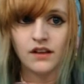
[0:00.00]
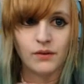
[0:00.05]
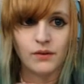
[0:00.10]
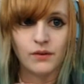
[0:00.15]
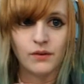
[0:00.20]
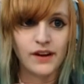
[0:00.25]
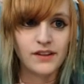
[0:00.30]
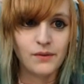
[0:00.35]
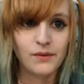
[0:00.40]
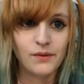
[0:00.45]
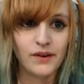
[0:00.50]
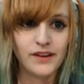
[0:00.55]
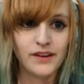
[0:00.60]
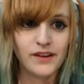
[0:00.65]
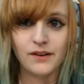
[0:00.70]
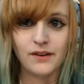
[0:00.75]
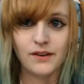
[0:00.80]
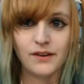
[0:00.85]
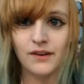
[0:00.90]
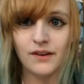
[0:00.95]
What do I do?
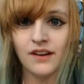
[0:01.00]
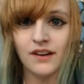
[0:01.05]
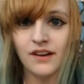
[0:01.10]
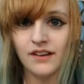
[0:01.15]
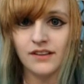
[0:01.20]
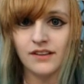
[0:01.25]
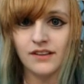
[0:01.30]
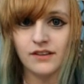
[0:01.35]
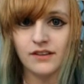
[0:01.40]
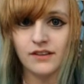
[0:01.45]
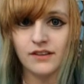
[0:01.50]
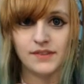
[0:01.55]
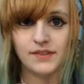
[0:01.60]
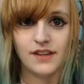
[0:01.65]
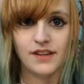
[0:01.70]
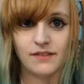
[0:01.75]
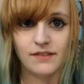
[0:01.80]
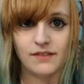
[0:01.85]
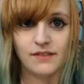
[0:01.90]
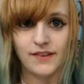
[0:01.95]
What do I do?
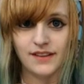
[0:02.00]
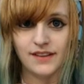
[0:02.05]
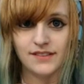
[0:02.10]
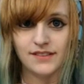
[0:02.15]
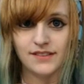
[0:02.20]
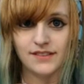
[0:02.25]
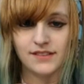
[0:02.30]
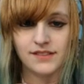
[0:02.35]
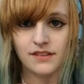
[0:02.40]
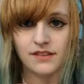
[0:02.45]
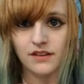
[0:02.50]
Discrepancy on face?